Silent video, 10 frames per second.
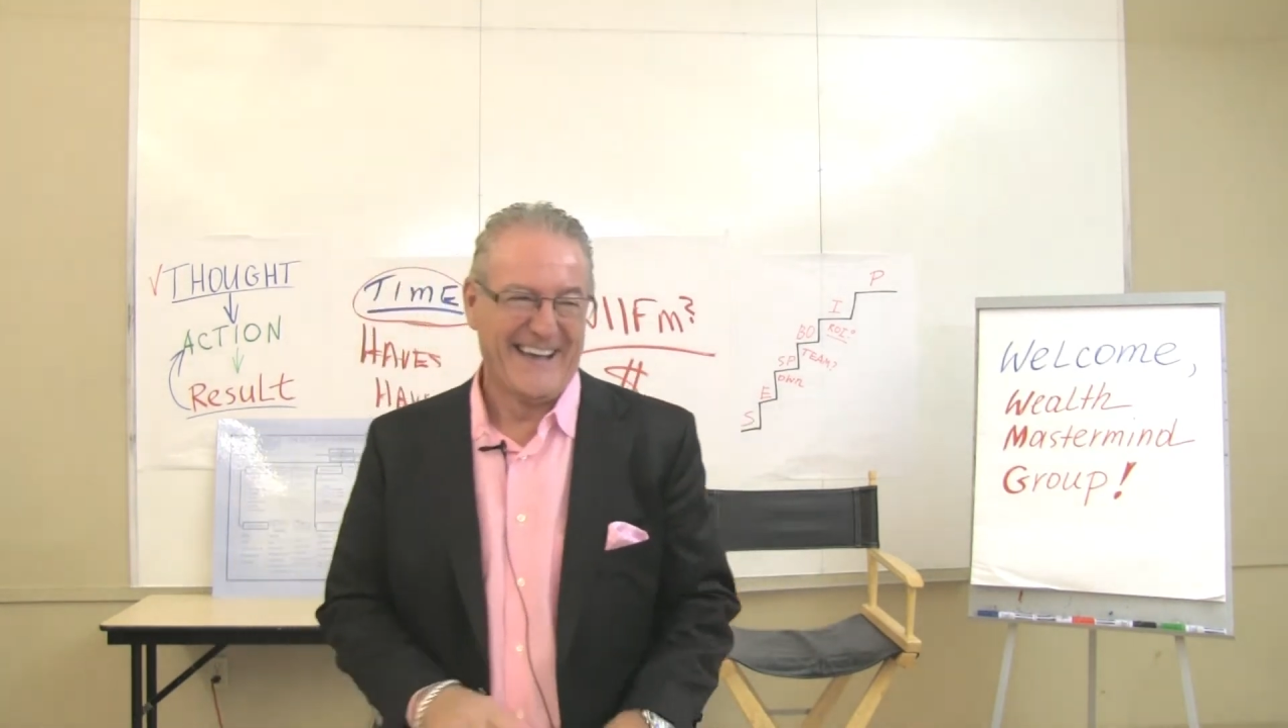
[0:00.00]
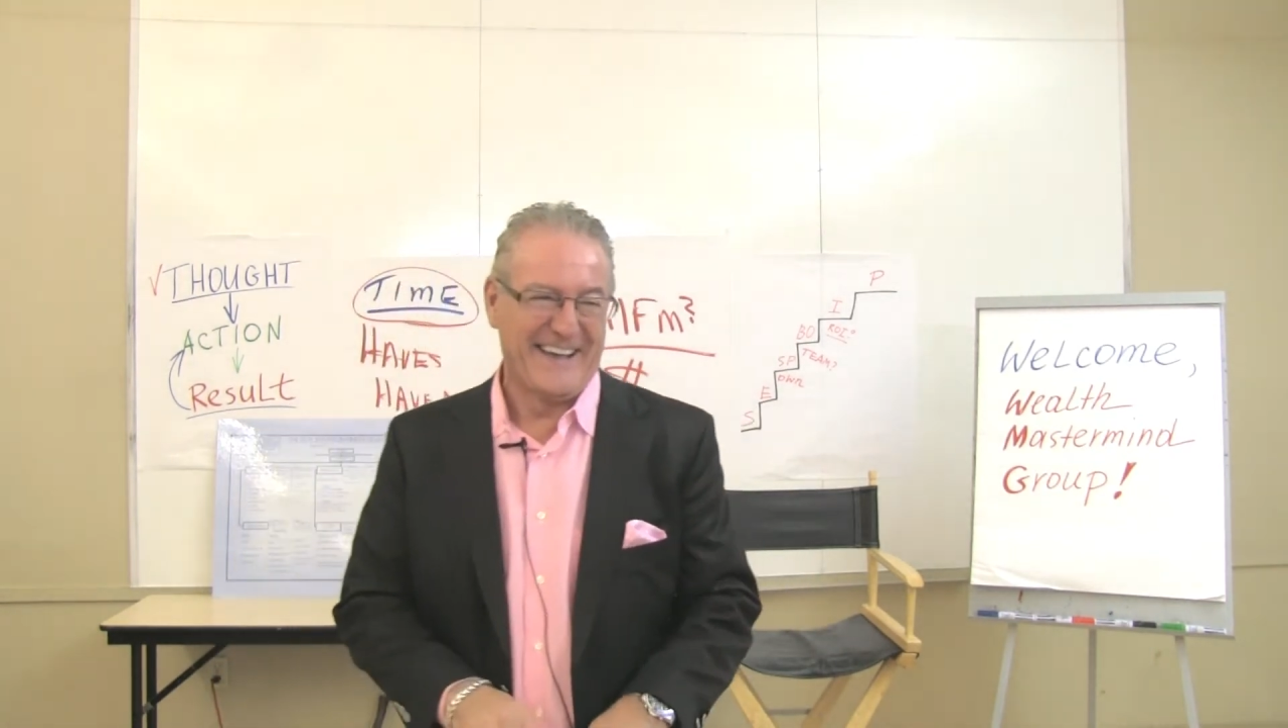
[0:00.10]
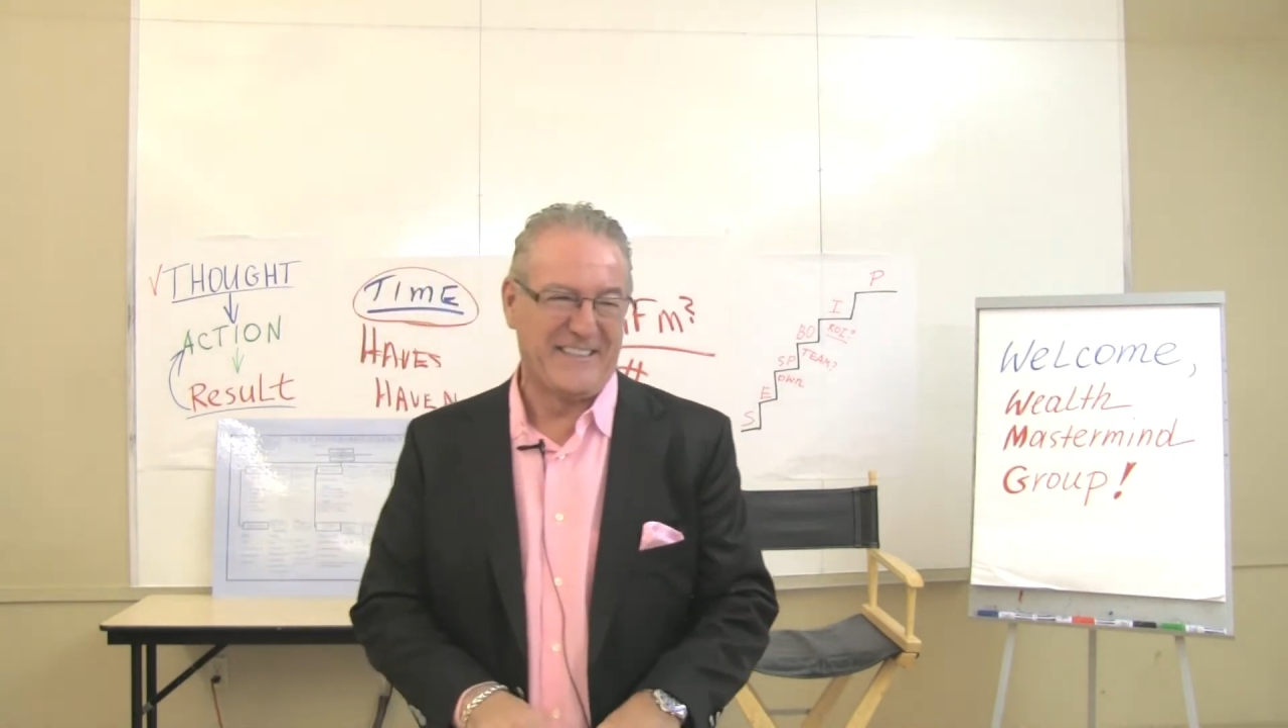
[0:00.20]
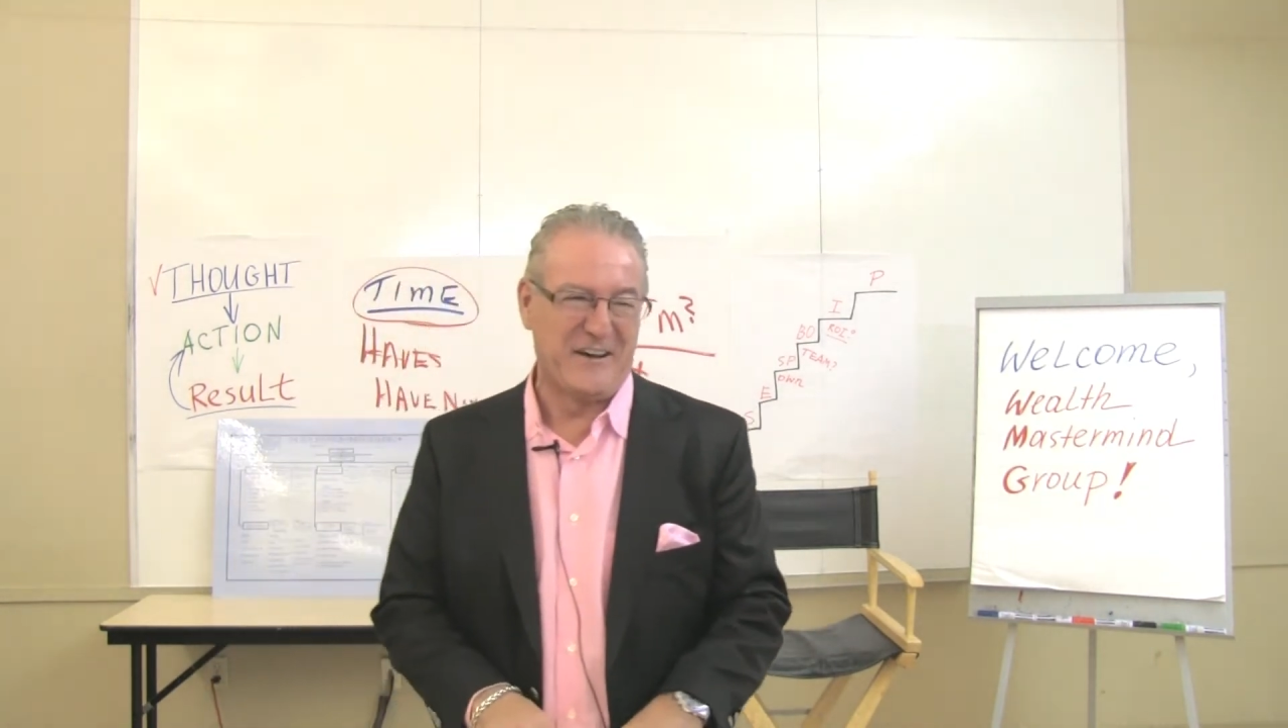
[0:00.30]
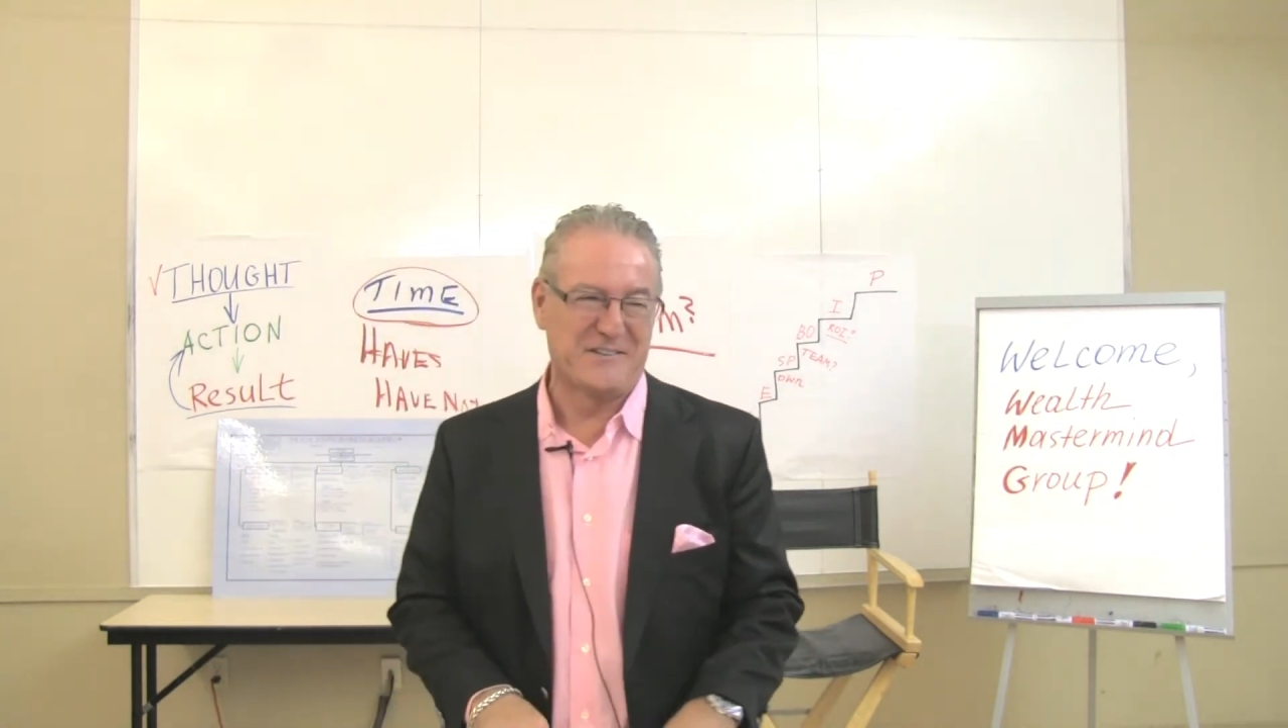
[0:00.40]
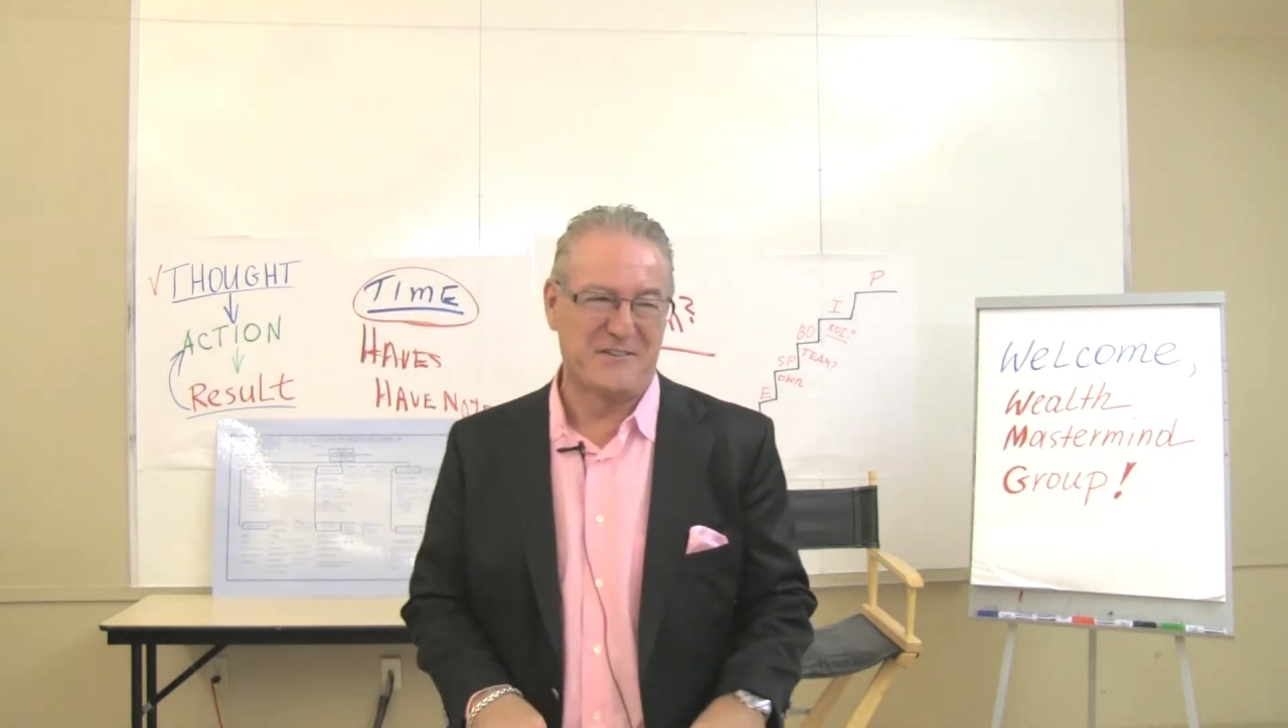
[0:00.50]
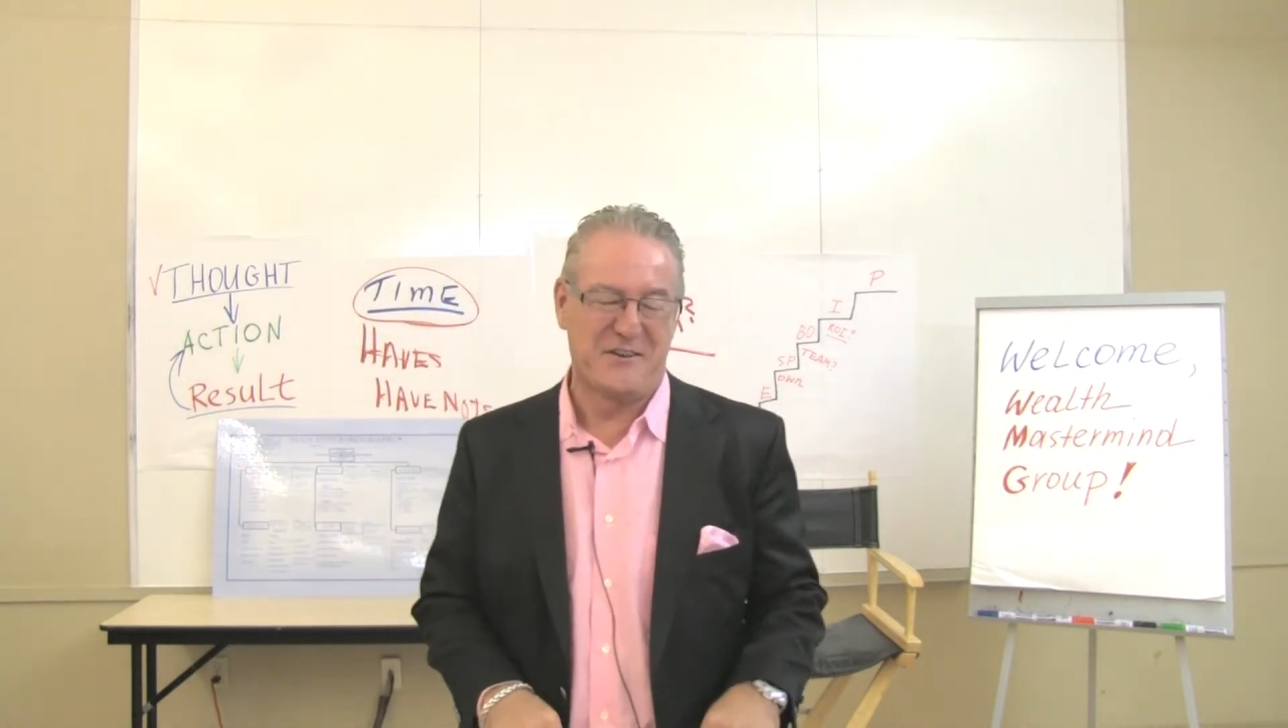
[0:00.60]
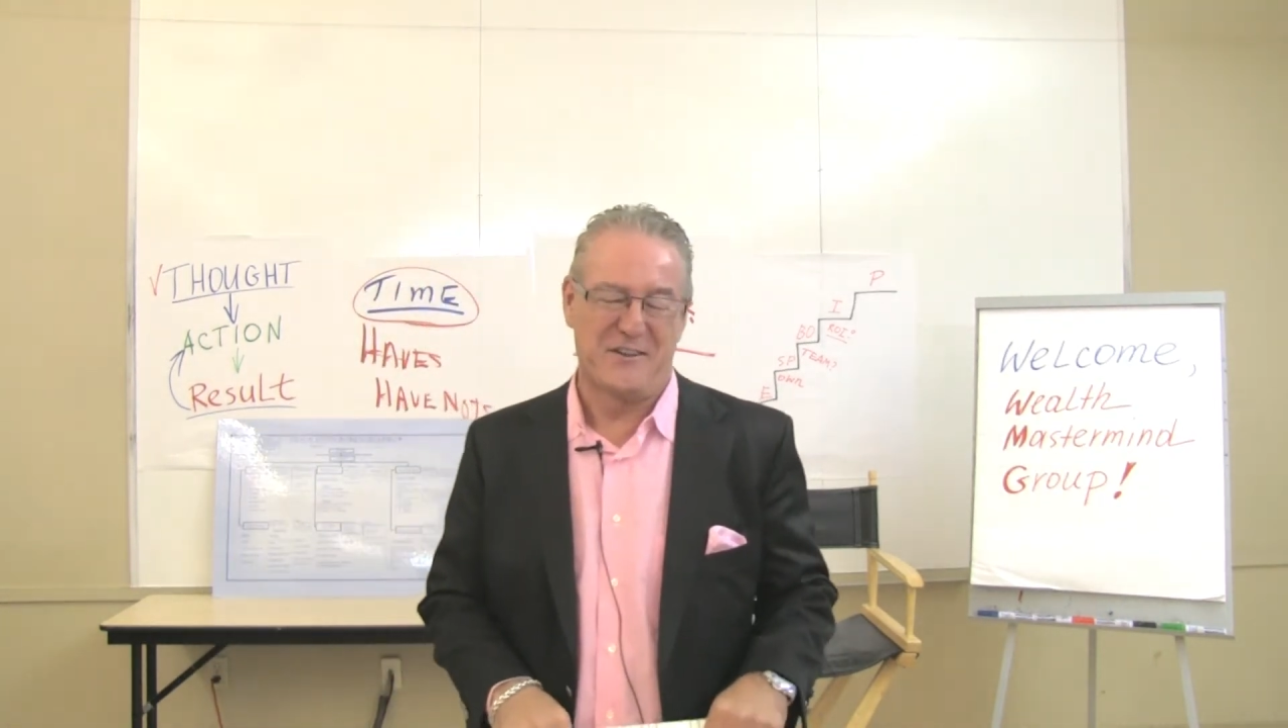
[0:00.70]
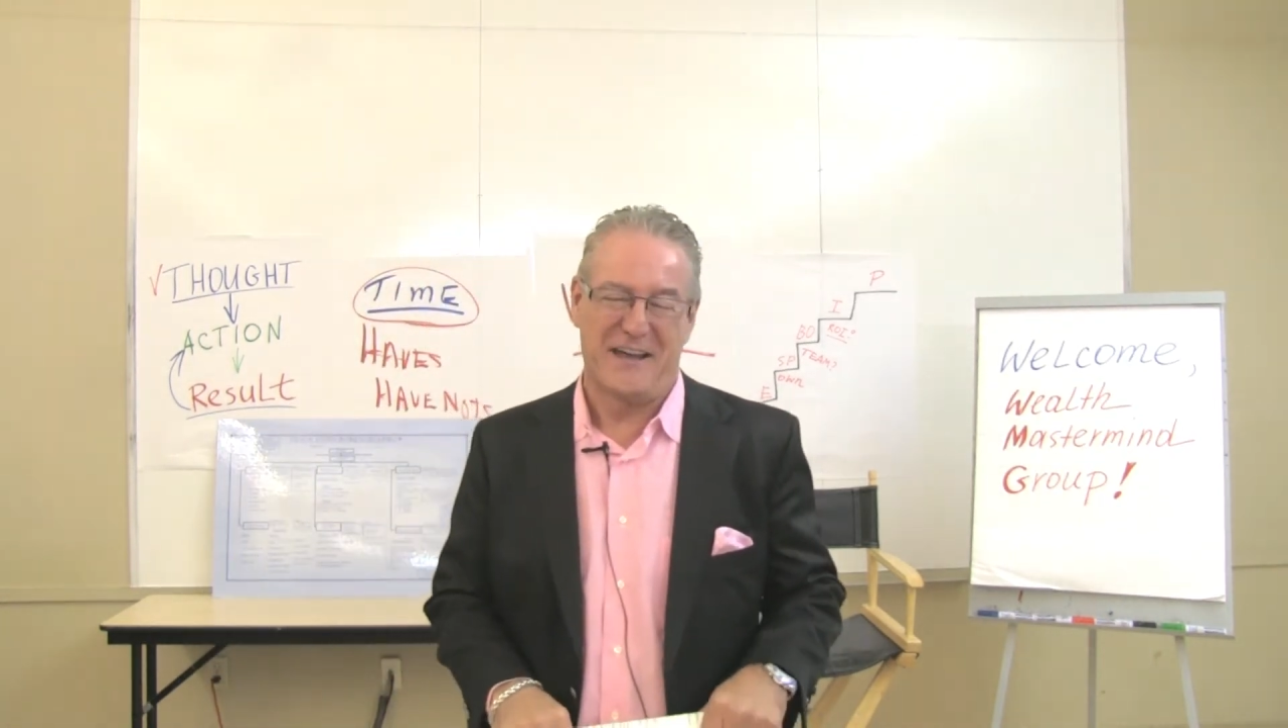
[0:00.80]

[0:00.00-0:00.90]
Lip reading: Those of you